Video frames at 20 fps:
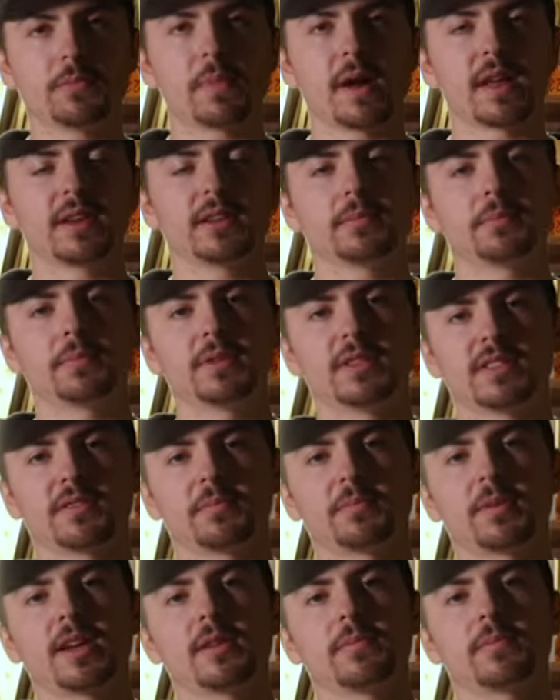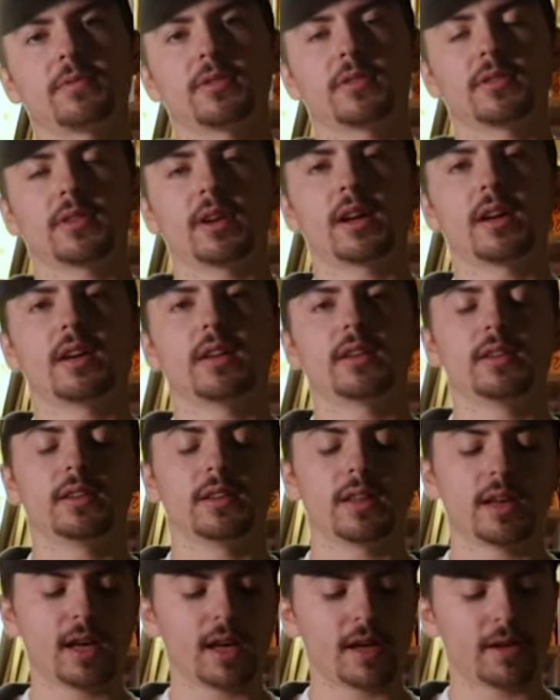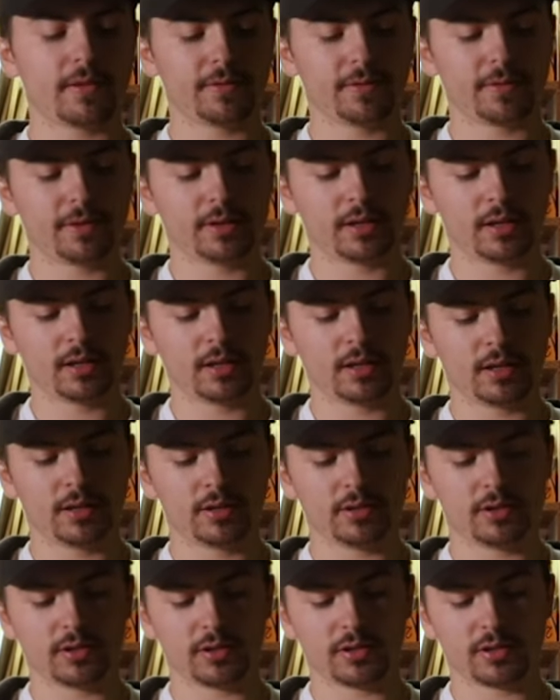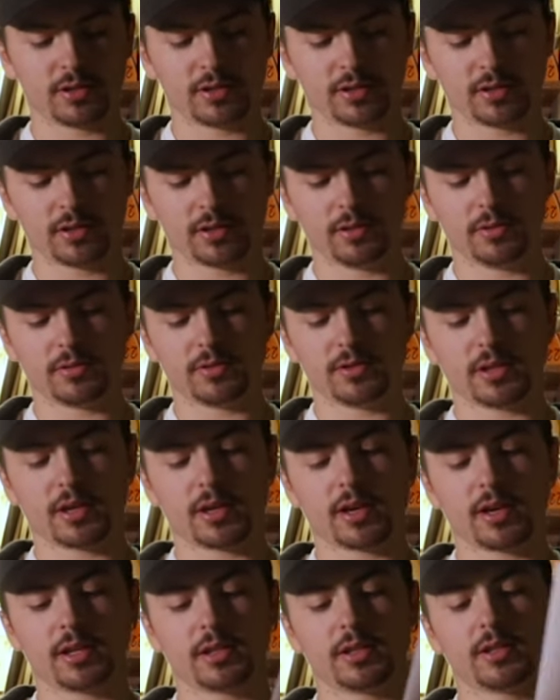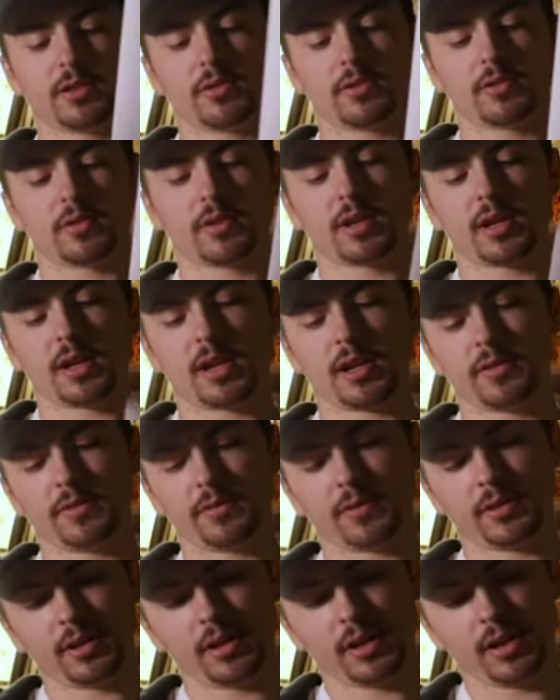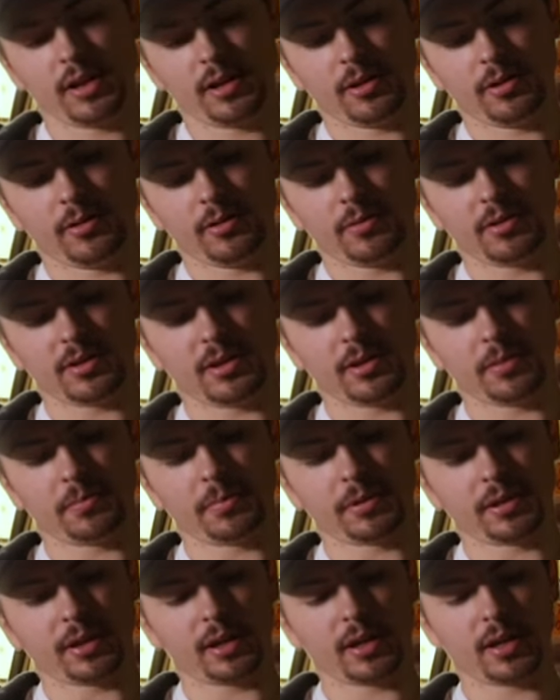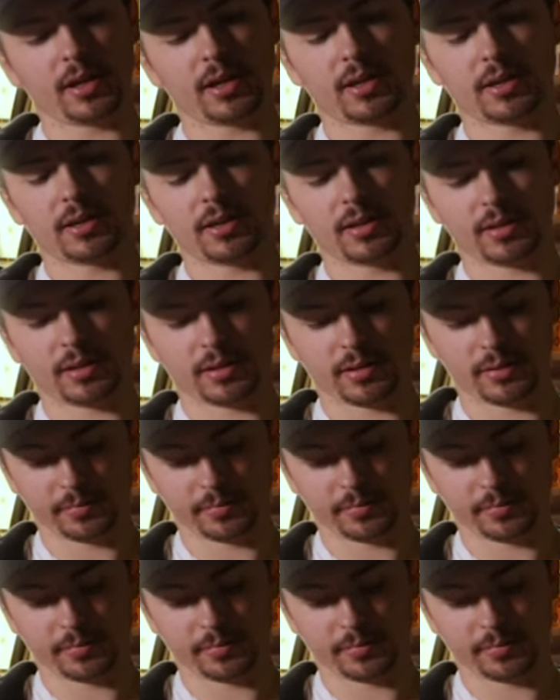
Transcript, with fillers: bend the piece of paper in half, just use the cutter or a knife to simply cut it.